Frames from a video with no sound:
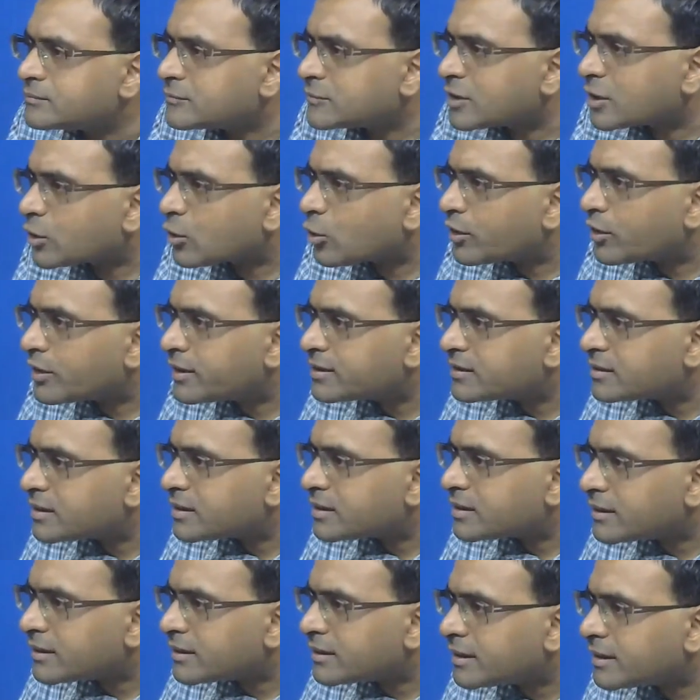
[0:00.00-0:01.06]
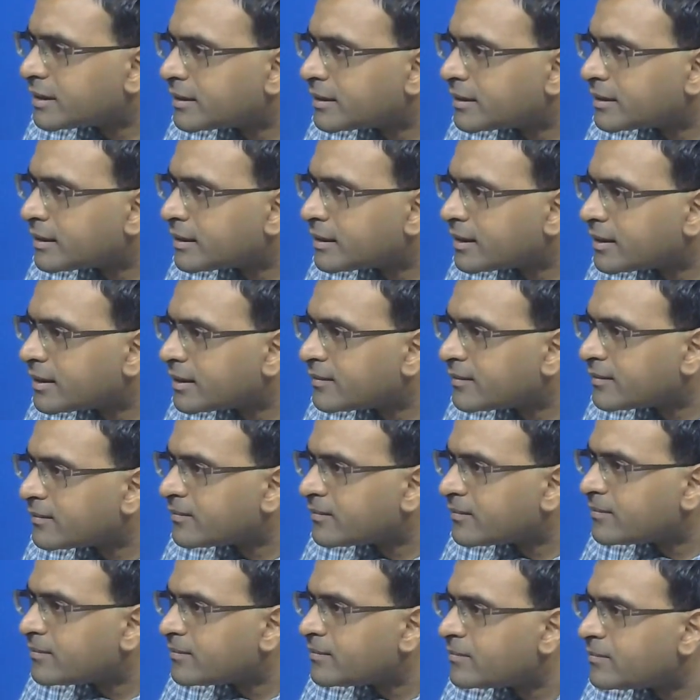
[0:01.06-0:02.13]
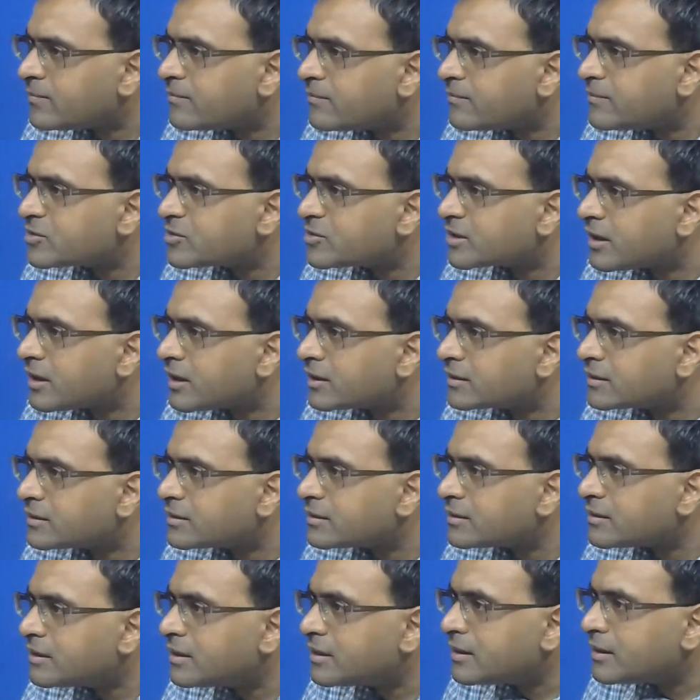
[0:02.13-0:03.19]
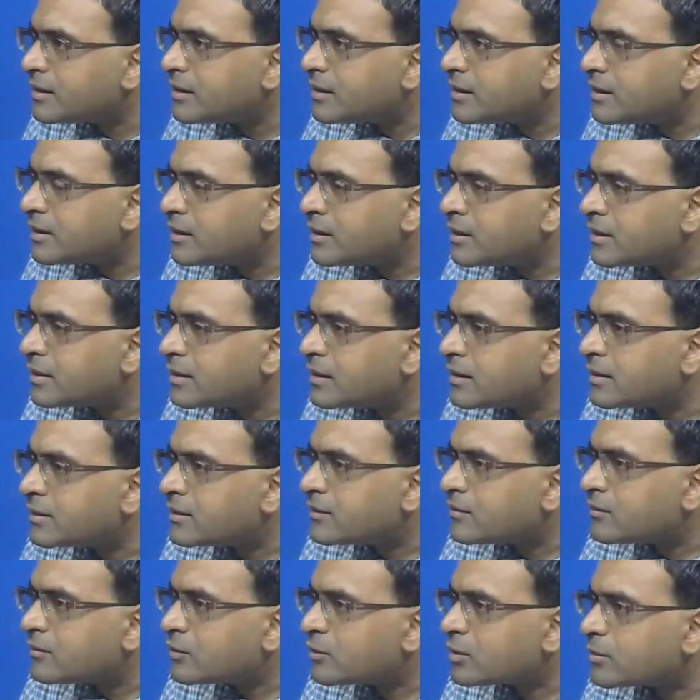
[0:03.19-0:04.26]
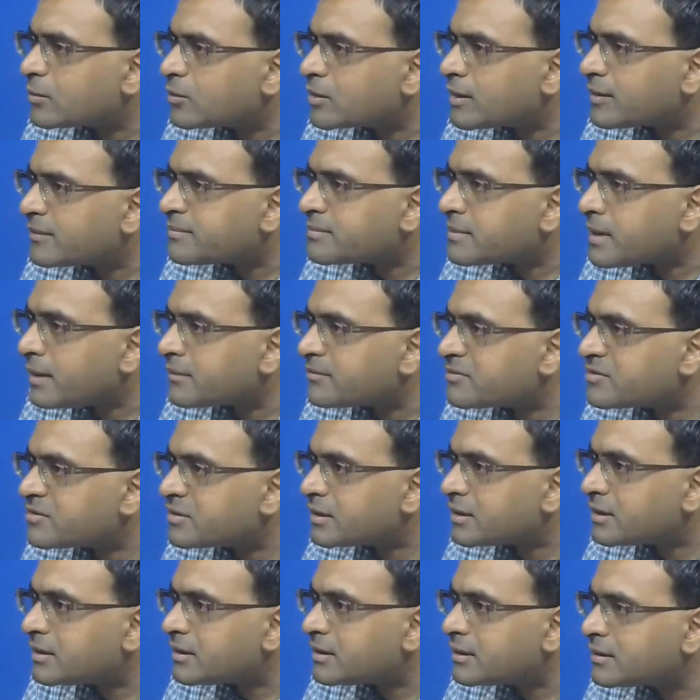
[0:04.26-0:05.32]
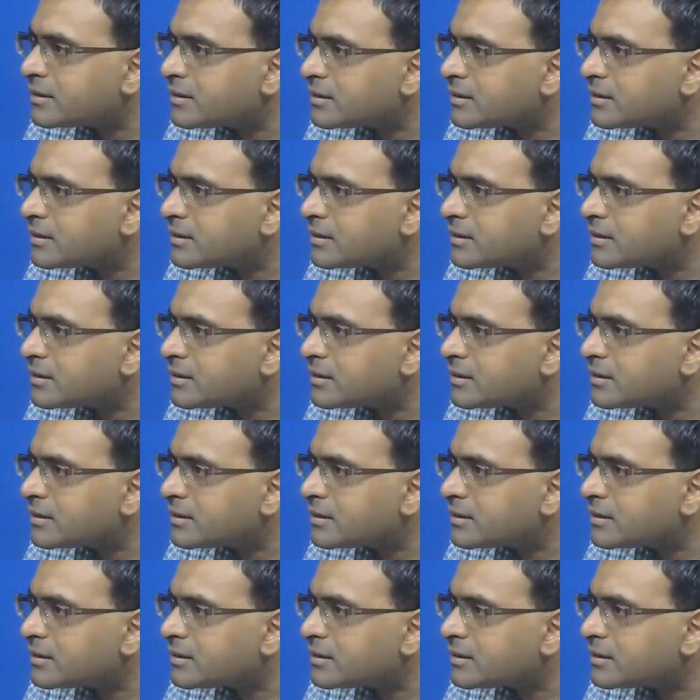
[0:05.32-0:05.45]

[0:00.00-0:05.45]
Rohit and then Vijay. What about Afzal?